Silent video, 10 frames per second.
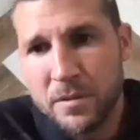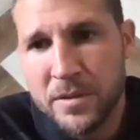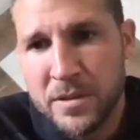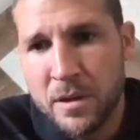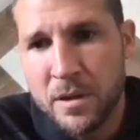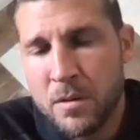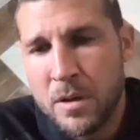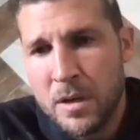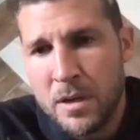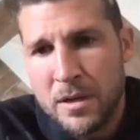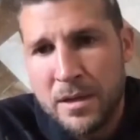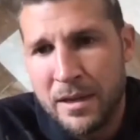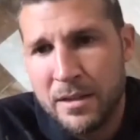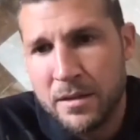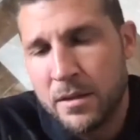So
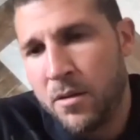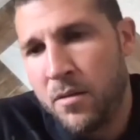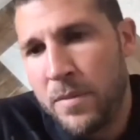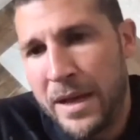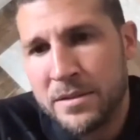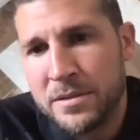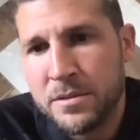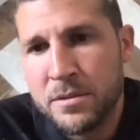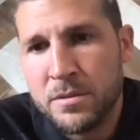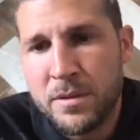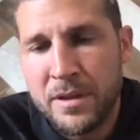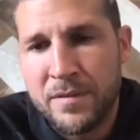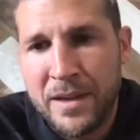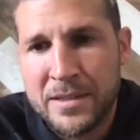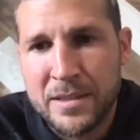kind of going back to the
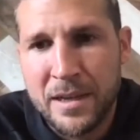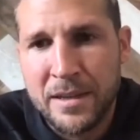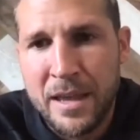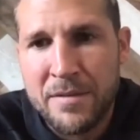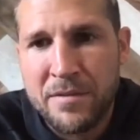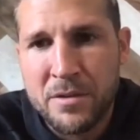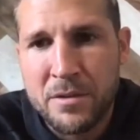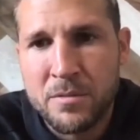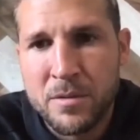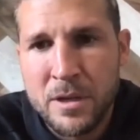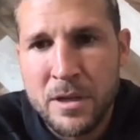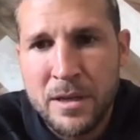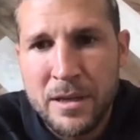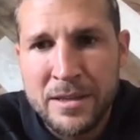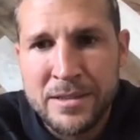advice that I gave you
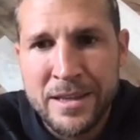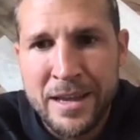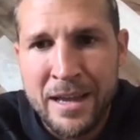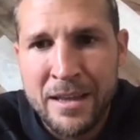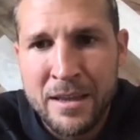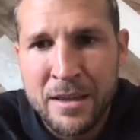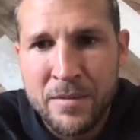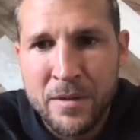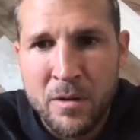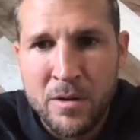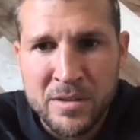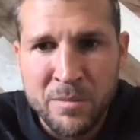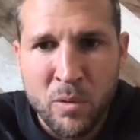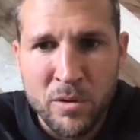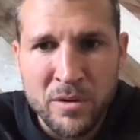is that, it's
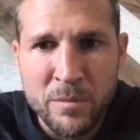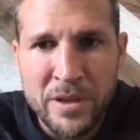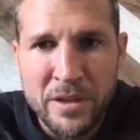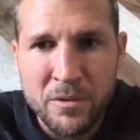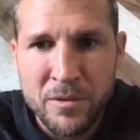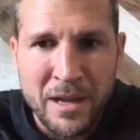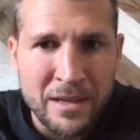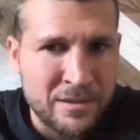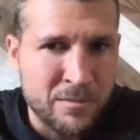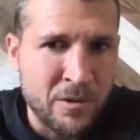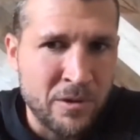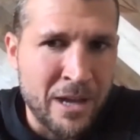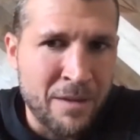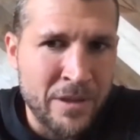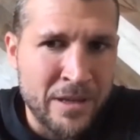important to be you and not someone you're
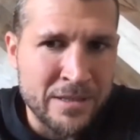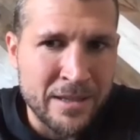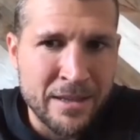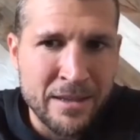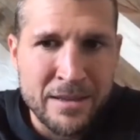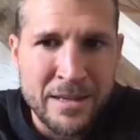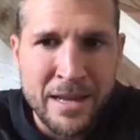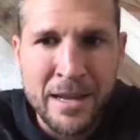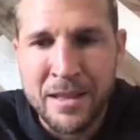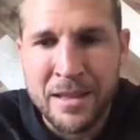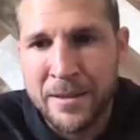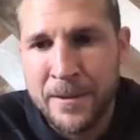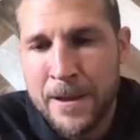not, because at the end of the day, like,